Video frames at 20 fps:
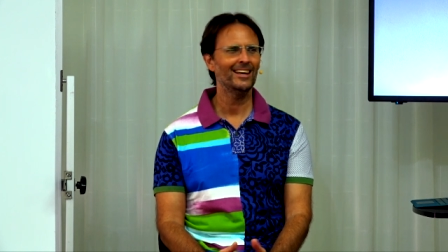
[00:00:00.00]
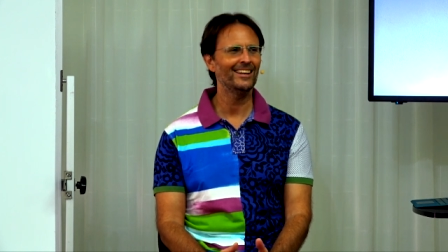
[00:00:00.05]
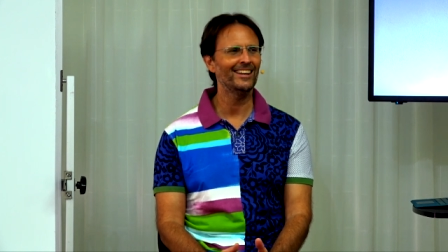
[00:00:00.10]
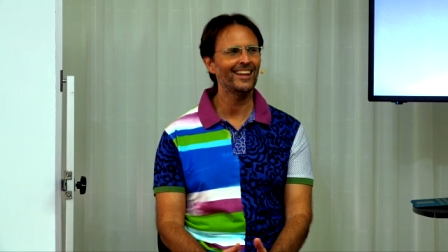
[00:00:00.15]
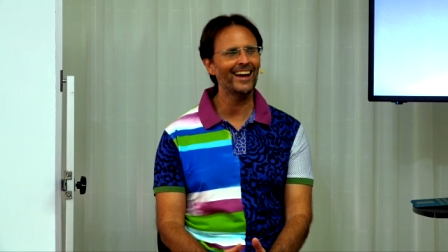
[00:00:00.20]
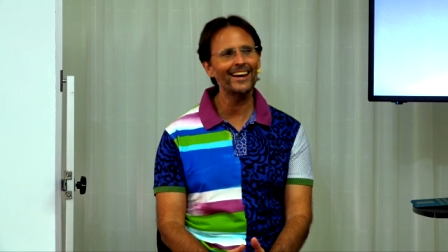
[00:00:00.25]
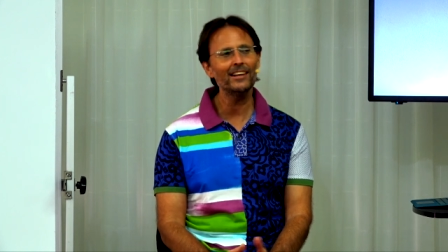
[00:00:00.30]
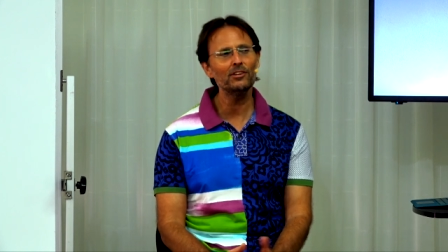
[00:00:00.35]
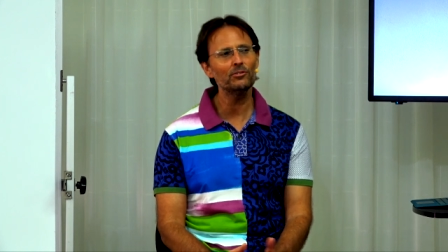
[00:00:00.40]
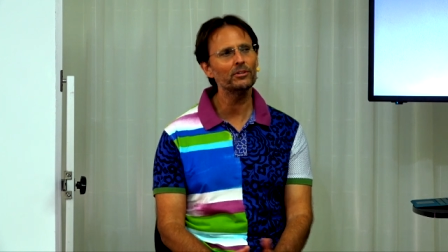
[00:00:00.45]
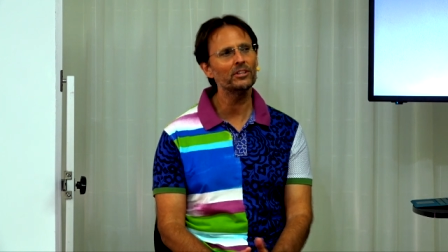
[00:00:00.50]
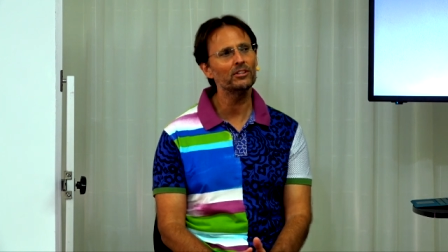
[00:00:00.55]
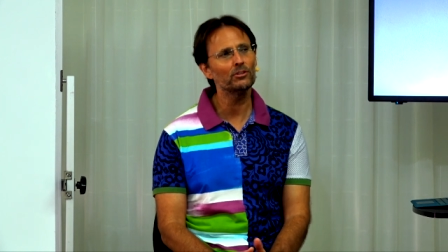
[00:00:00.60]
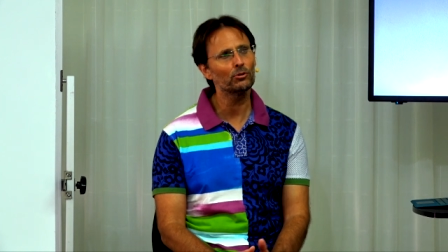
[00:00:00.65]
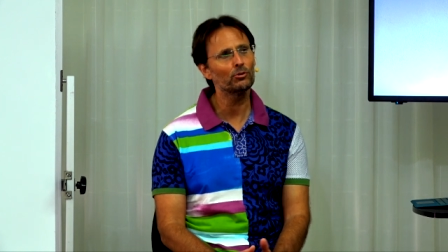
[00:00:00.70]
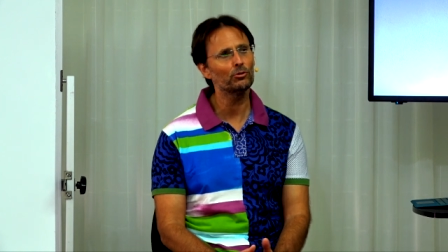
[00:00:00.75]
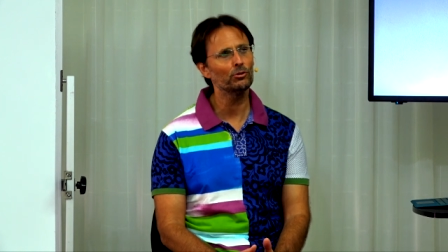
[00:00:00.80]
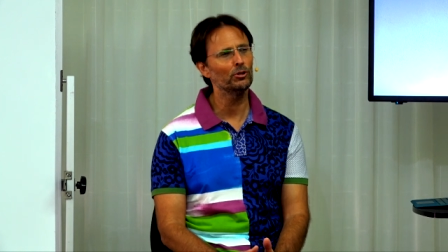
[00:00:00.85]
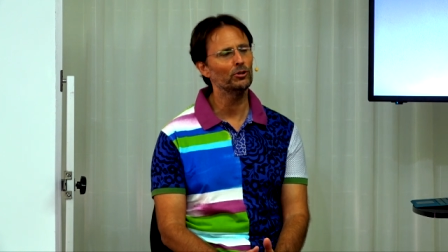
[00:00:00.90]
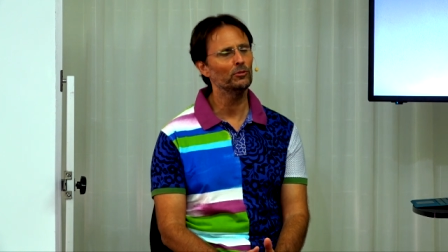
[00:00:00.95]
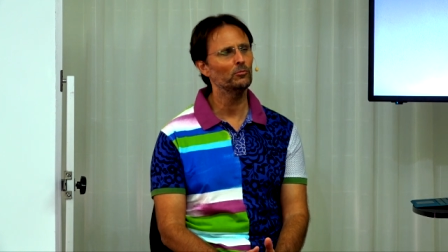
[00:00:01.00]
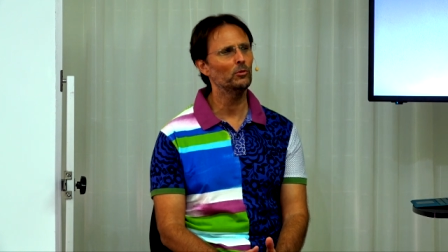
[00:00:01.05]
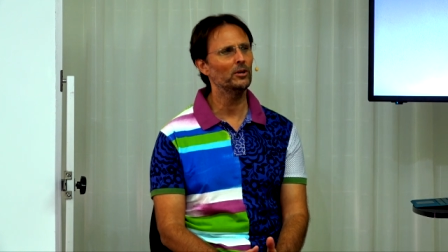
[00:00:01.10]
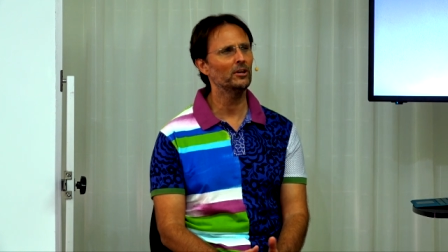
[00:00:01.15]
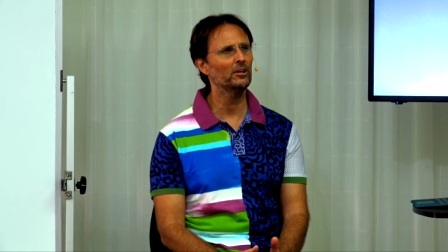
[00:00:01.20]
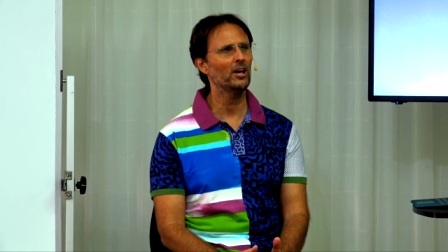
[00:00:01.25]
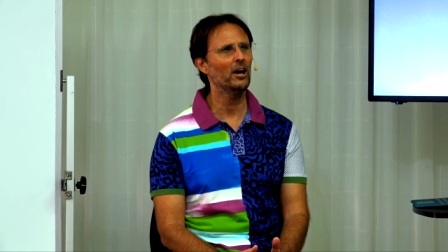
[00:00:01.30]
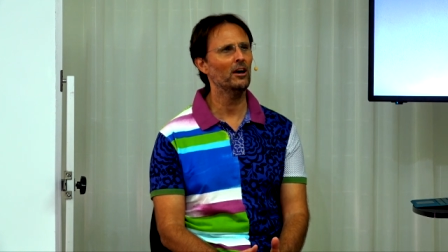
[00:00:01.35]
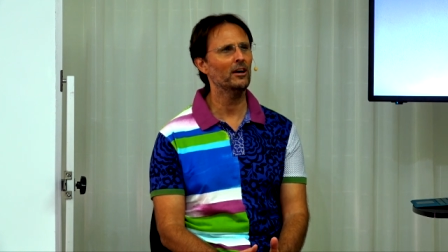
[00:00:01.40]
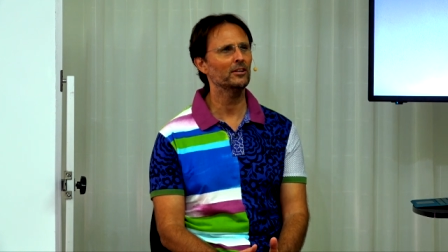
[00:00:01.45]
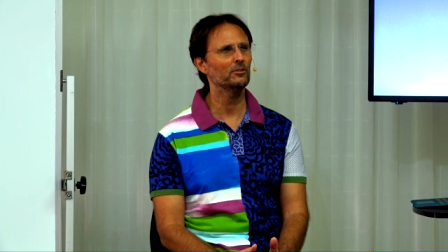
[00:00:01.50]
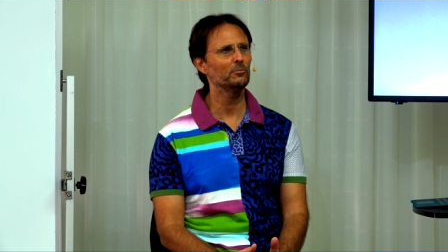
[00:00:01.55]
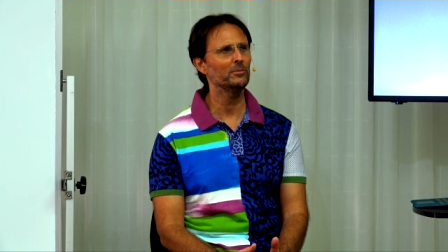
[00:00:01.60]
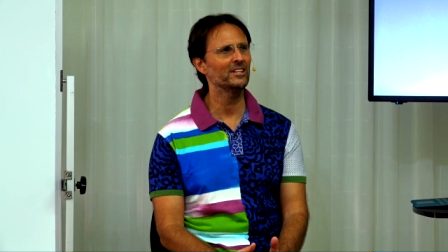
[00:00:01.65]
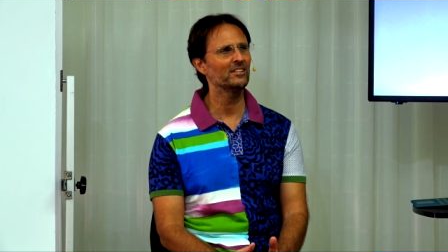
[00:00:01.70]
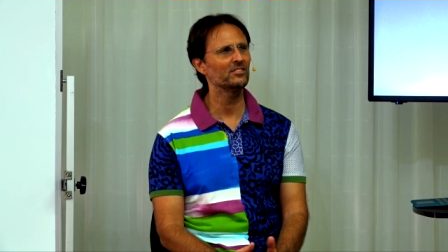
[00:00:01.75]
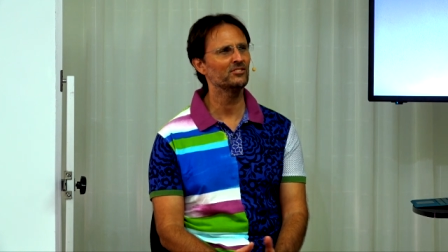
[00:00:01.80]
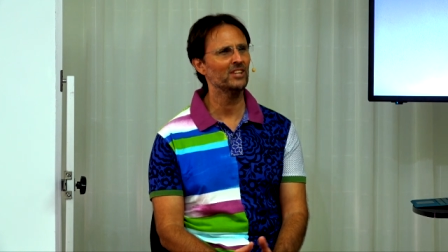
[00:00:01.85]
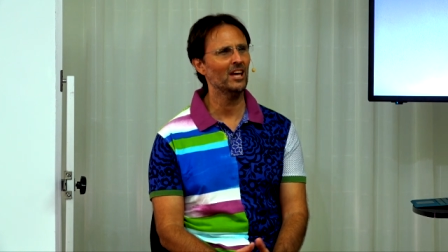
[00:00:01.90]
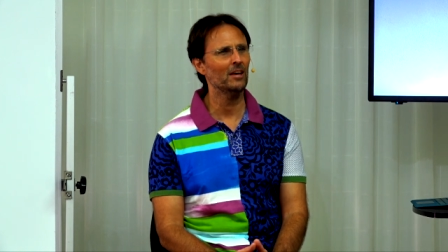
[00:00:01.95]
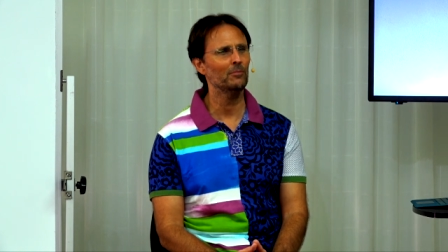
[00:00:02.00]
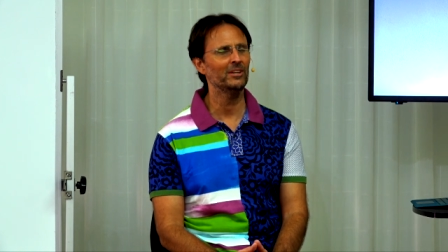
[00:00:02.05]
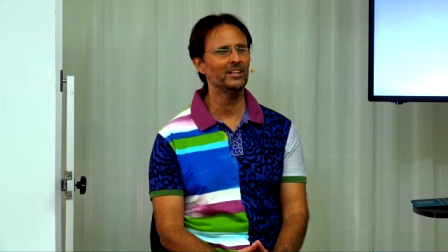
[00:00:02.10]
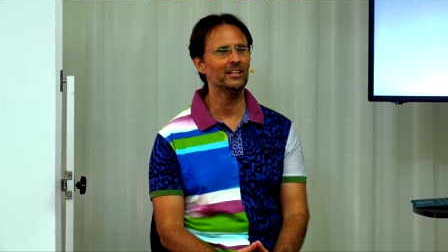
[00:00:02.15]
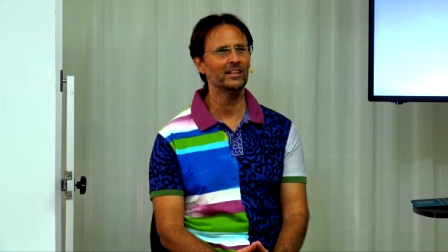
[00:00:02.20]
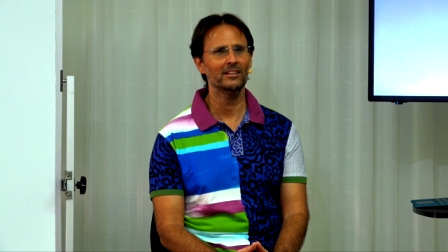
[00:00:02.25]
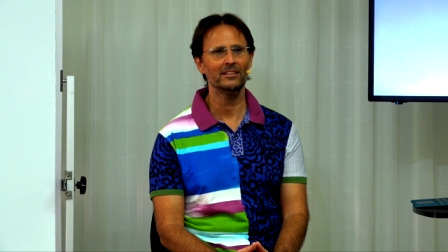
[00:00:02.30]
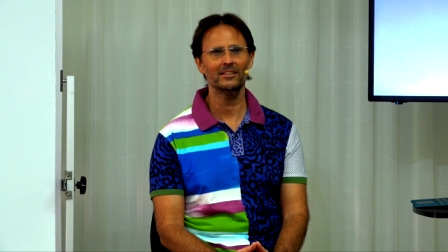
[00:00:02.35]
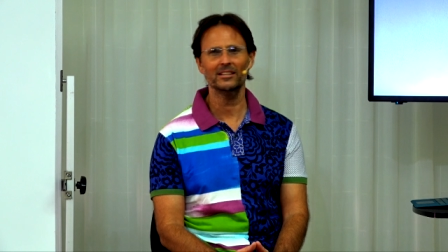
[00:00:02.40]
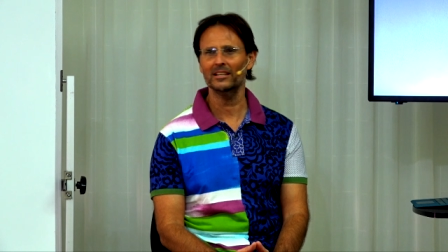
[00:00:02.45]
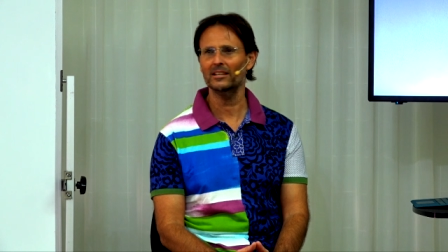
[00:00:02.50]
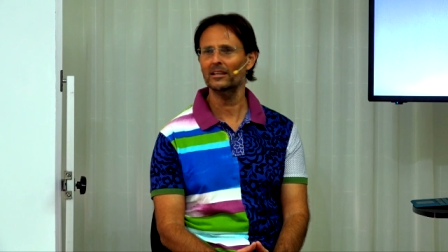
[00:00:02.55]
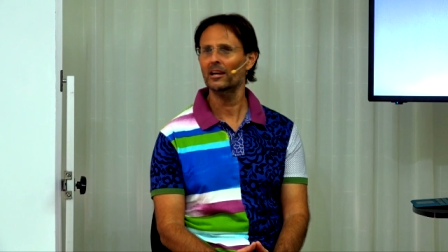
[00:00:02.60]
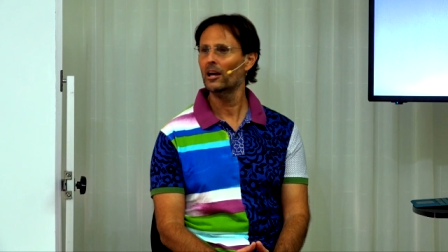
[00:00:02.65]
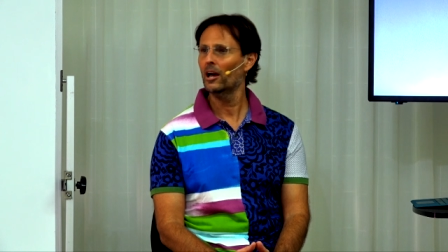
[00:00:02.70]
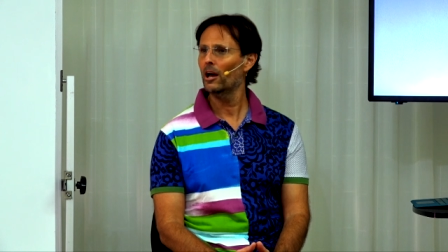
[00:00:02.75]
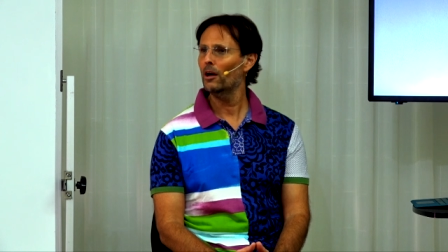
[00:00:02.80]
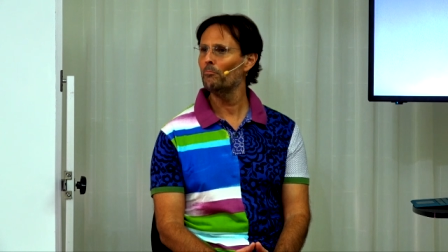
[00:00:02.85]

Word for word: later in the group we're going to be examining the